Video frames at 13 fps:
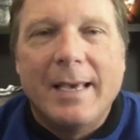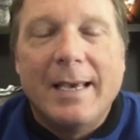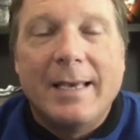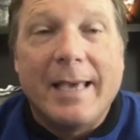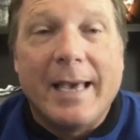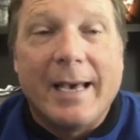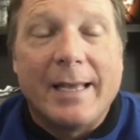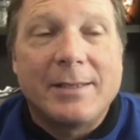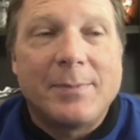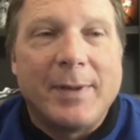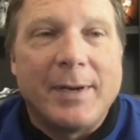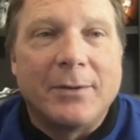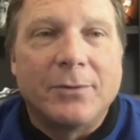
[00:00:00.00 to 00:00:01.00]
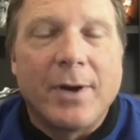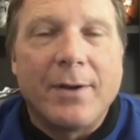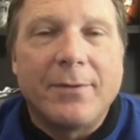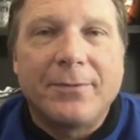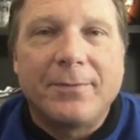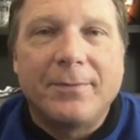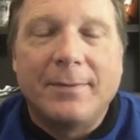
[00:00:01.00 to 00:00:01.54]
Yeah, it's been a
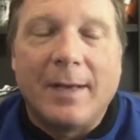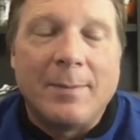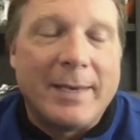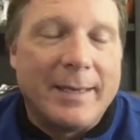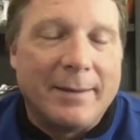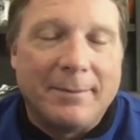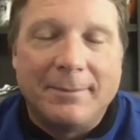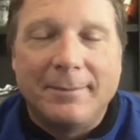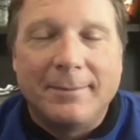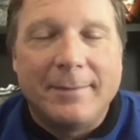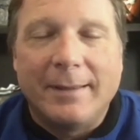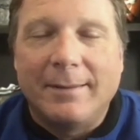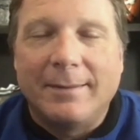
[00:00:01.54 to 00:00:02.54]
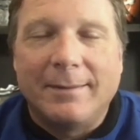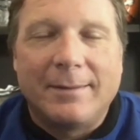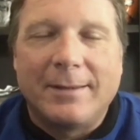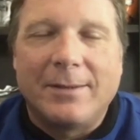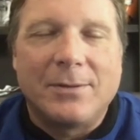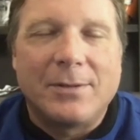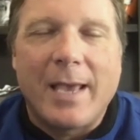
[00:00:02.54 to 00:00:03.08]
rough. I mean,
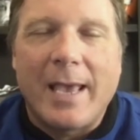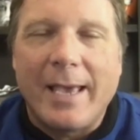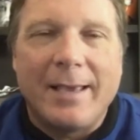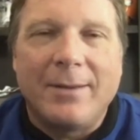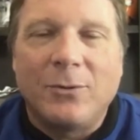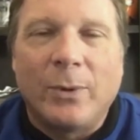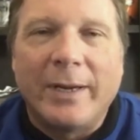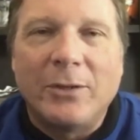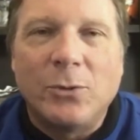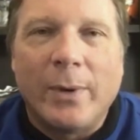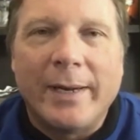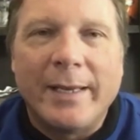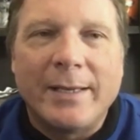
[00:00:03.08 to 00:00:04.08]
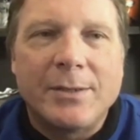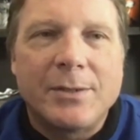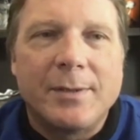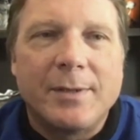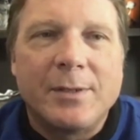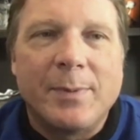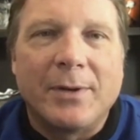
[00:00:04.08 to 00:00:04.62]
to say 2020
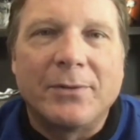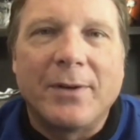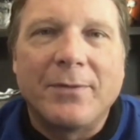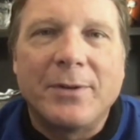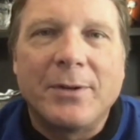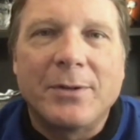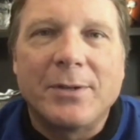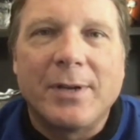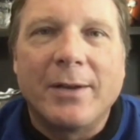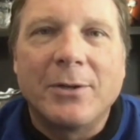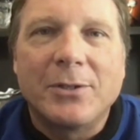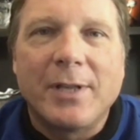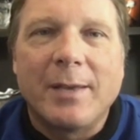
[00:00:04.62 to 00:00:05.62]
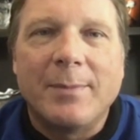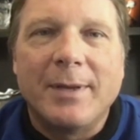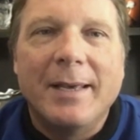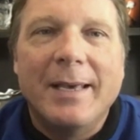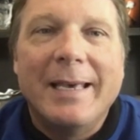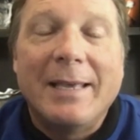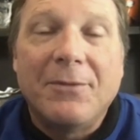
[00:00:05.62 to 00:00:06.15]
is has been a rough year is an understatement.
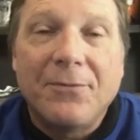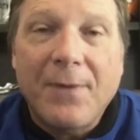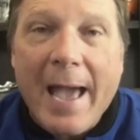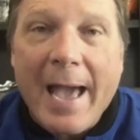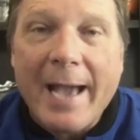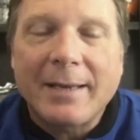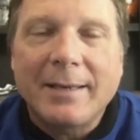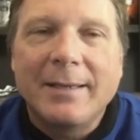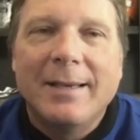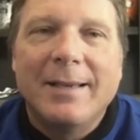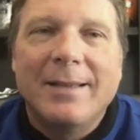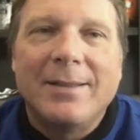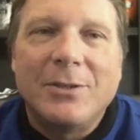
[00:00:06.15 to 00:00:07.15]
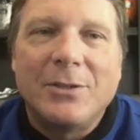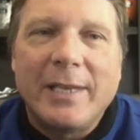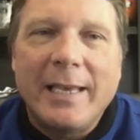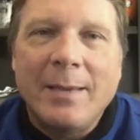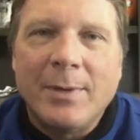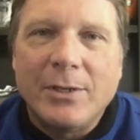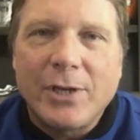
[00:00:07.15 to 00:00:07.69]
In fact, the
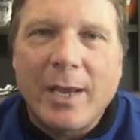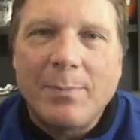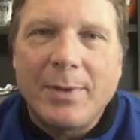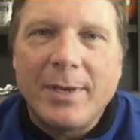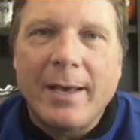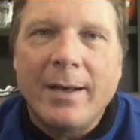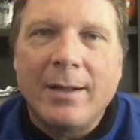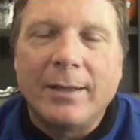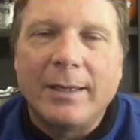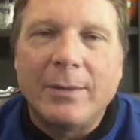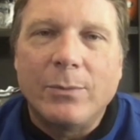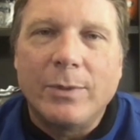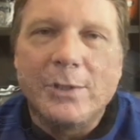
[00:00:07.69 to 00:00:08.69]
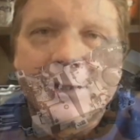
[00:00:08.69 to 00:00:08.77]
team at JPL, and, which